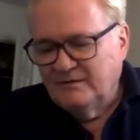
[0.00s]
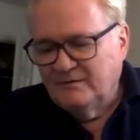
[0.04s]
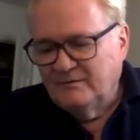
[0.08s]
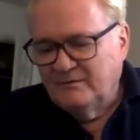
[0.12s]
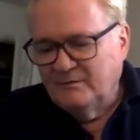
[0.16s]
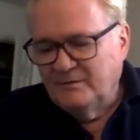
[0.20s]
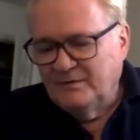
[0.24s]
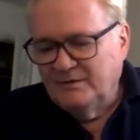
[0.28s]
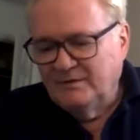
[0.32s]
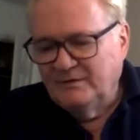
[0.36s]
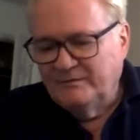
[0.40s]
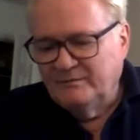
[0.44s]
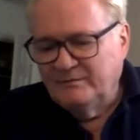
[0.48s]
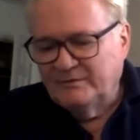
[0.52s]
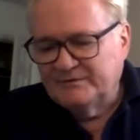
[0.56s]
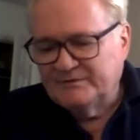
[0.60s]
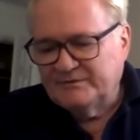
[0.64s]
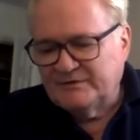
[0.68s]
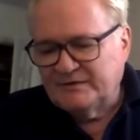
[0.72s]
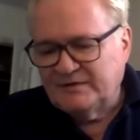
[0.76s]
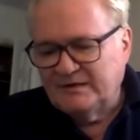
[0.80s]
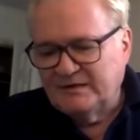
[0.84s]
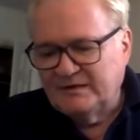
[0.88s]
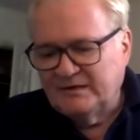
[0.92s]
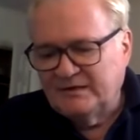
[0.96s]
really
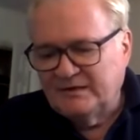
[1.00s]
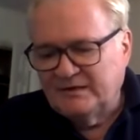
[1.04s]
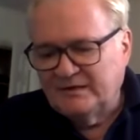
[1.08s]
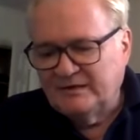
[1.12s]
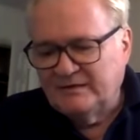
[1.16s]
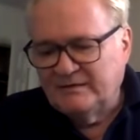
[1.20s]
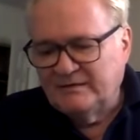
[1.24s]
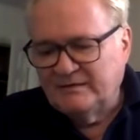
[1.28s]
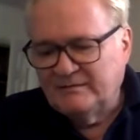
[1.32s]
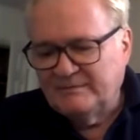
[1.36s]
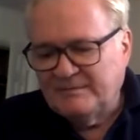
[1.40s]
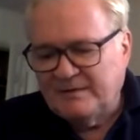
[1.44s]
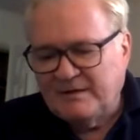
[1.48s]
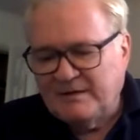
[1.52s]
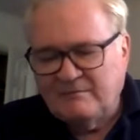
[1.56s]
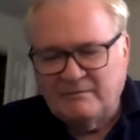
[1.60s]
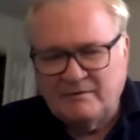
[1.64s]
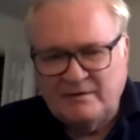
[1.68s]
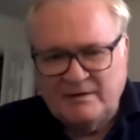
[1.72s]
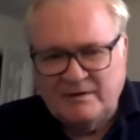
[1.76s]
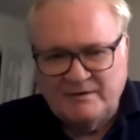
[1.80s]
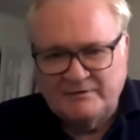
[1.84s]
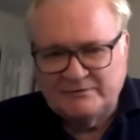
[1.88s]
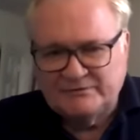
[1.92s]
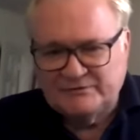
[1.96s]
was a
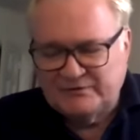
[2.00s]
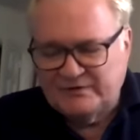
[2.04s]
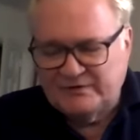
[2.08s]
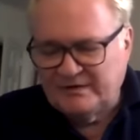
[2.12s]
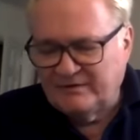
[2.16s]
powerhouse